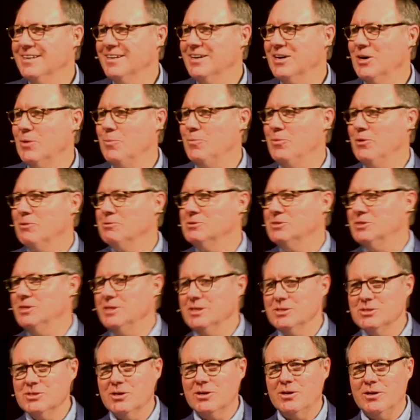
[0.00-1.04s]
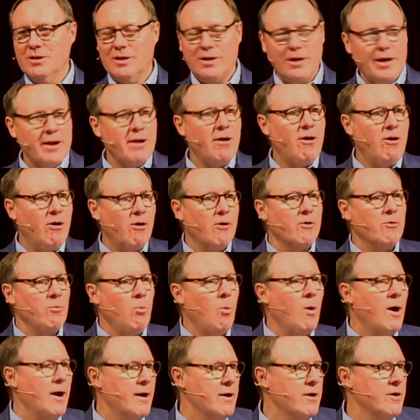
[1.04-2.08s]
um, those things are kind of
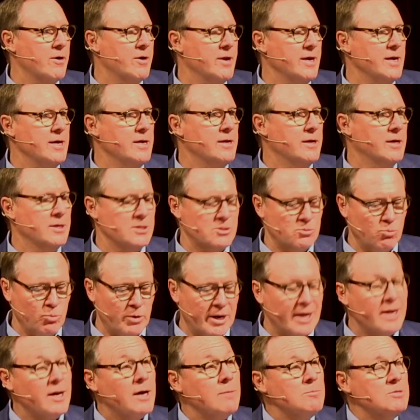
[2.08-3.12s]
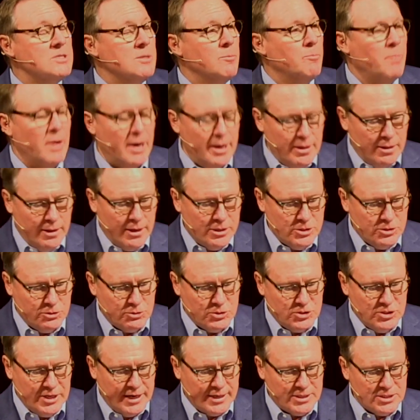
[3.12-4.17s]
hardwired in us when it comes to biological
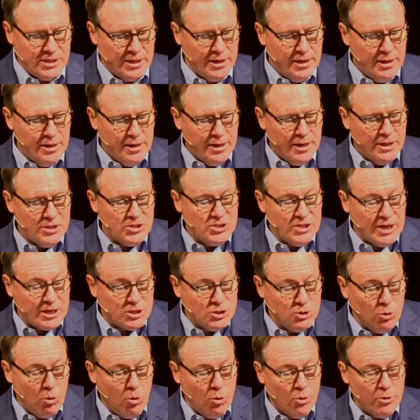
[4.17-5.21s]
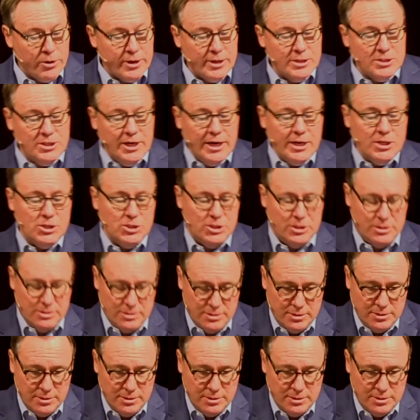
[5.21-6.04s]
sex. A sexual orientation